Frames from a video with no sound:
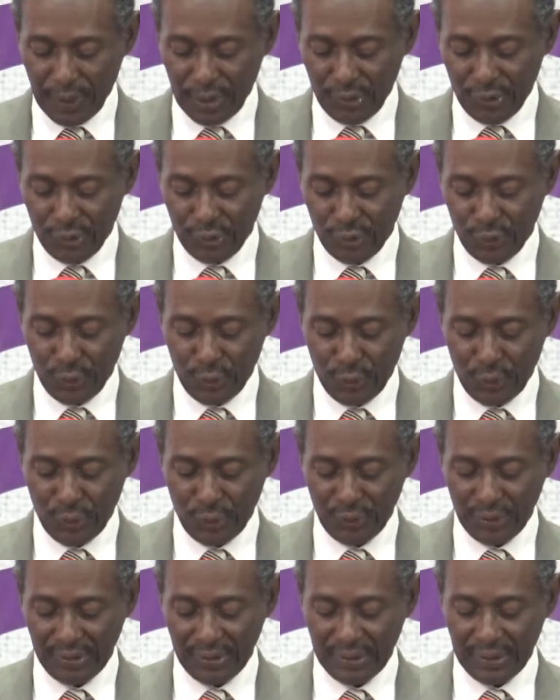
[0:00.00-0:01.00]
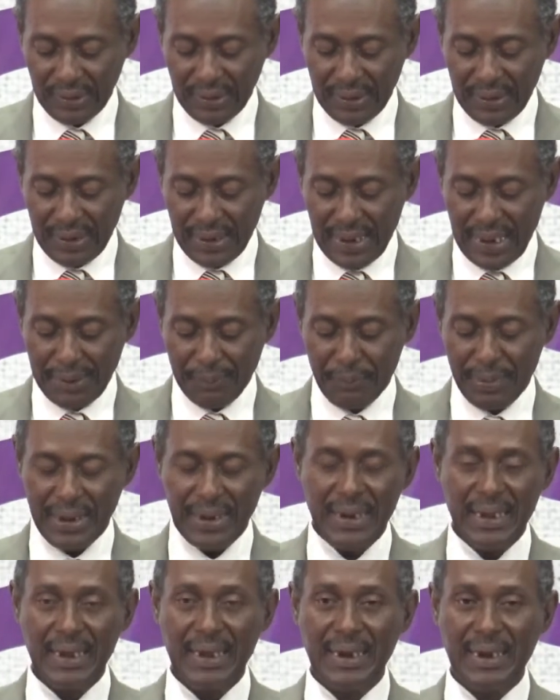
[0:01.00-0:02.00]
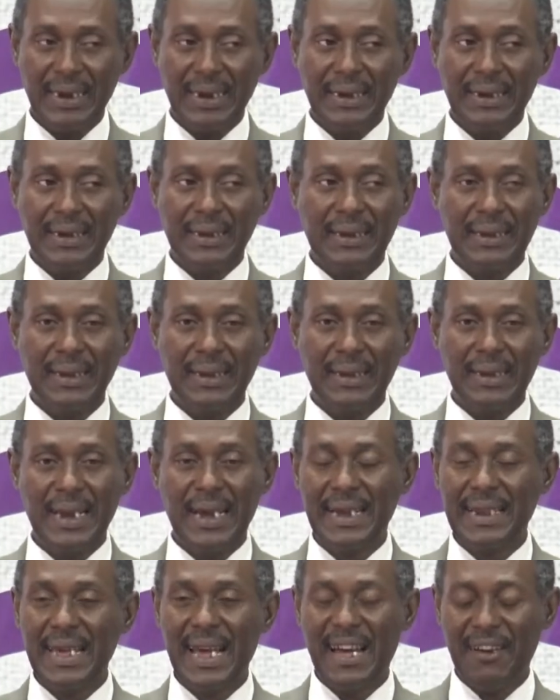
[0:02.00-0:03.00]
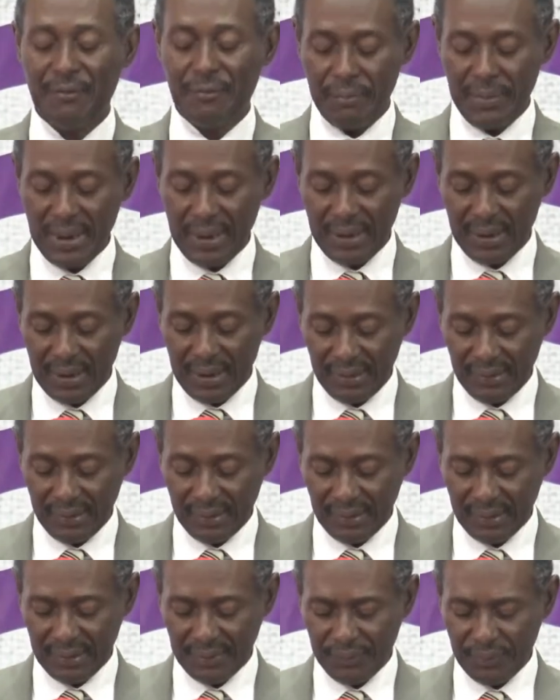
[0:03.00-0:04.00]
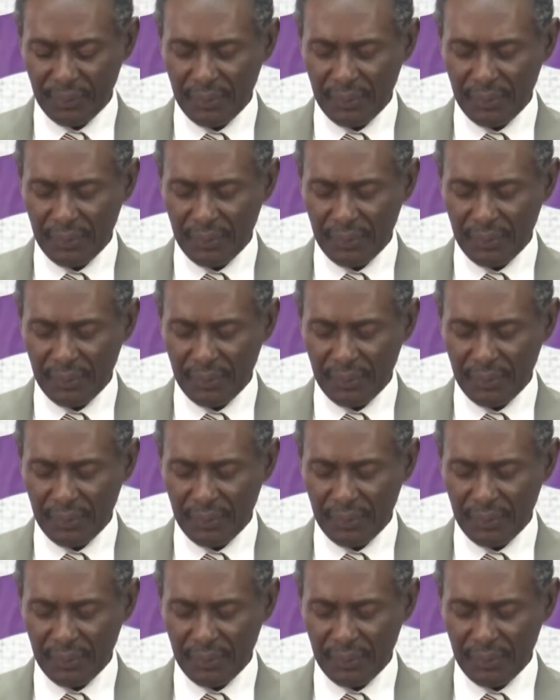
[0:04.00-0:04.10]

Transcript: shows that Peninnah did not have meekness.